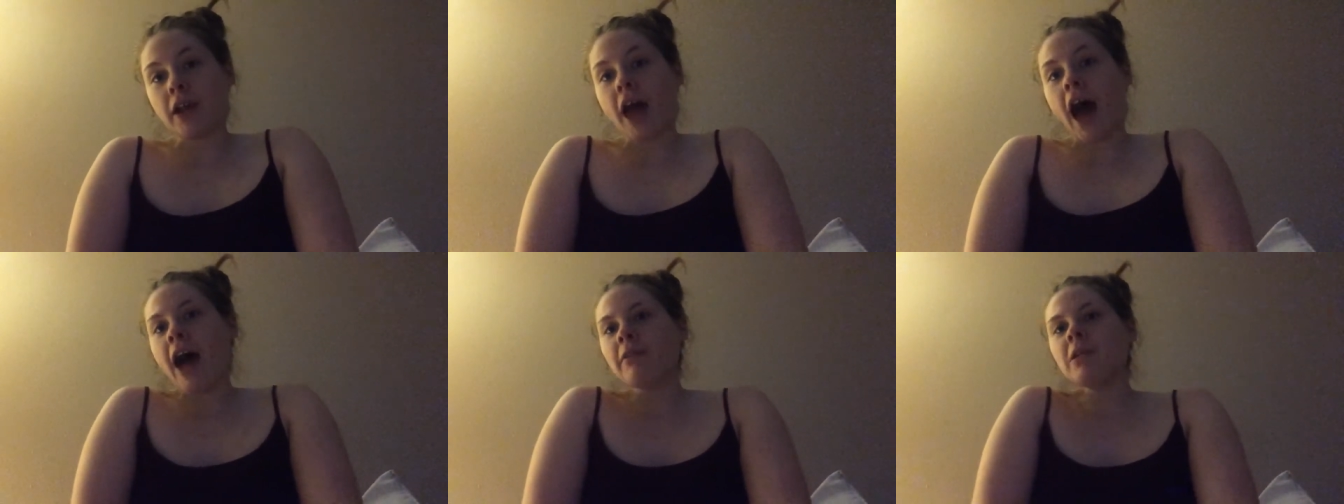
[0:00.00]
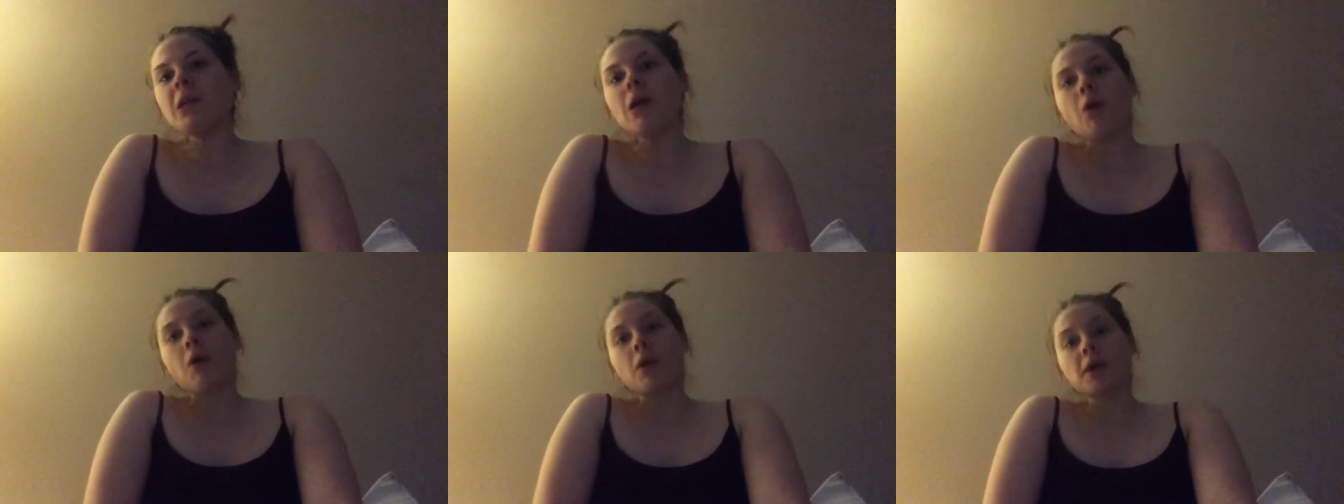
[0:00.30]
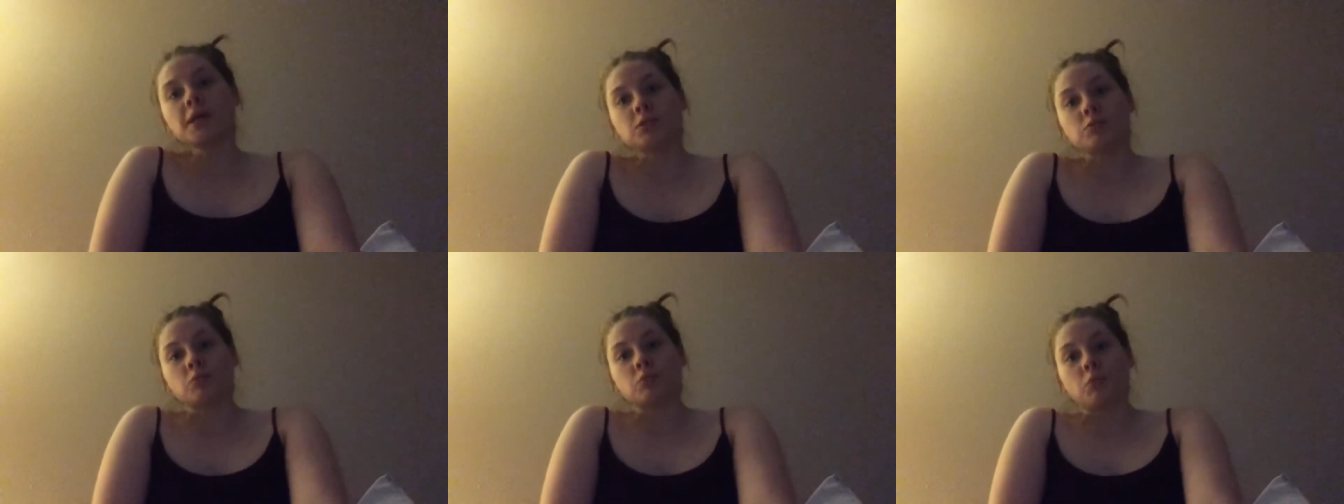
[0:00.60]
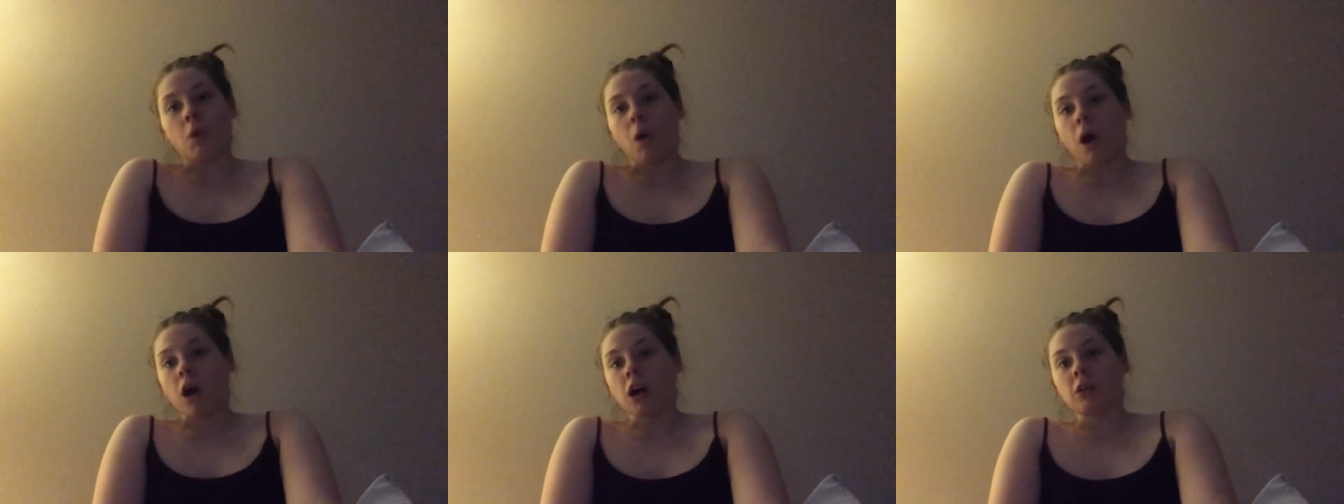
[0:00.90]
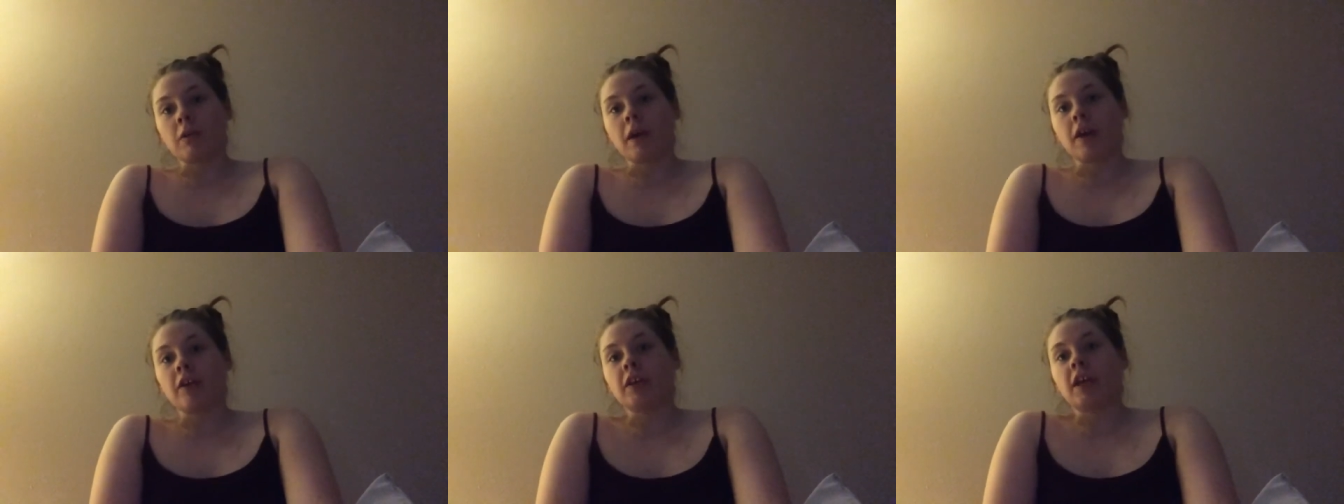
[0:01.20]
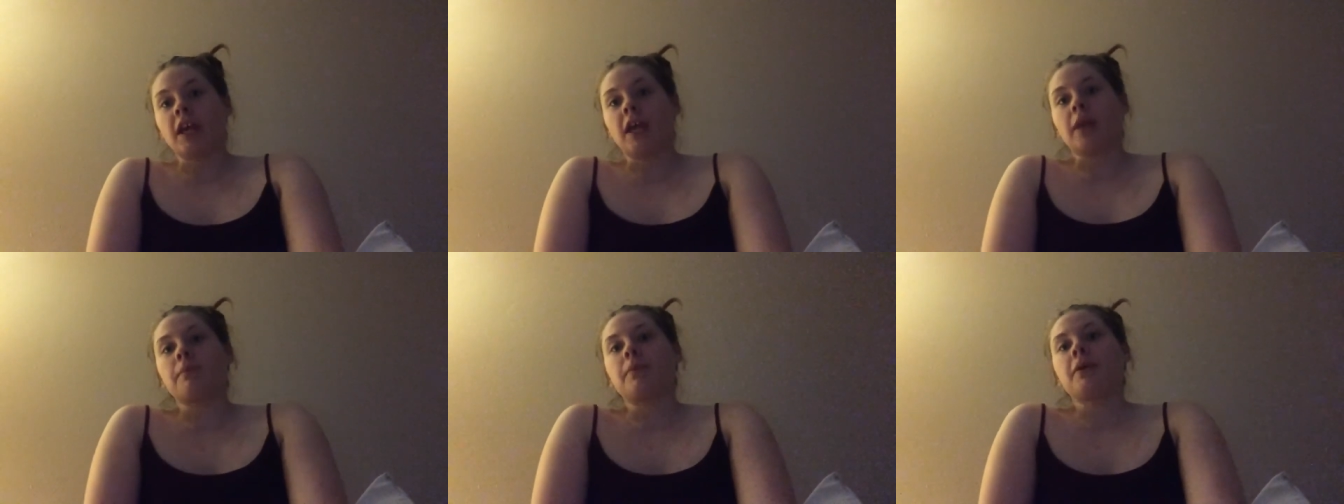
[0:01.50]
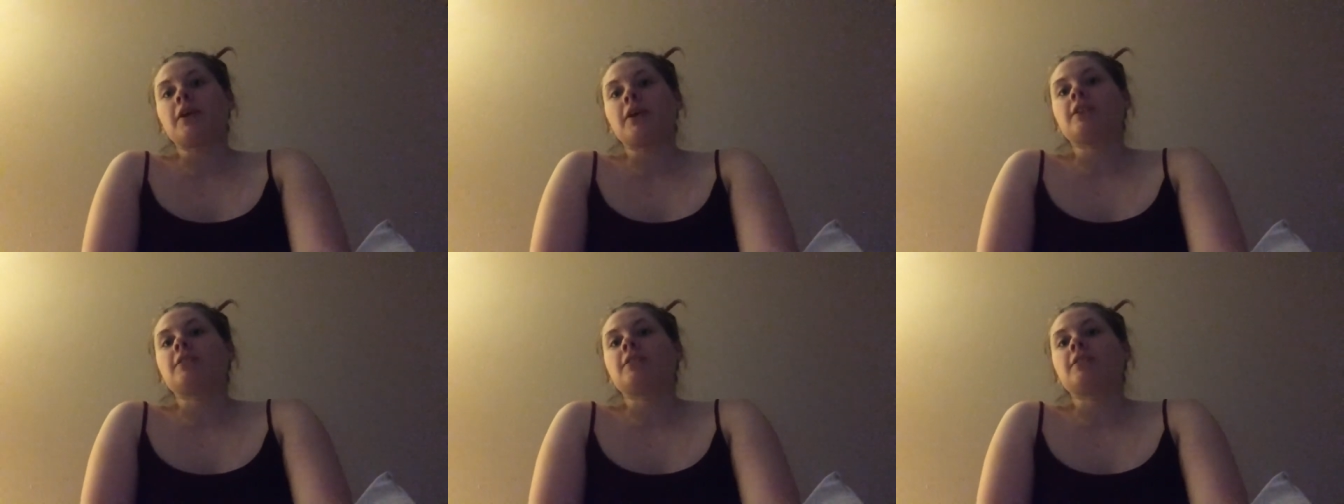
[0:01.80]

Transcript: I would always walk around campus.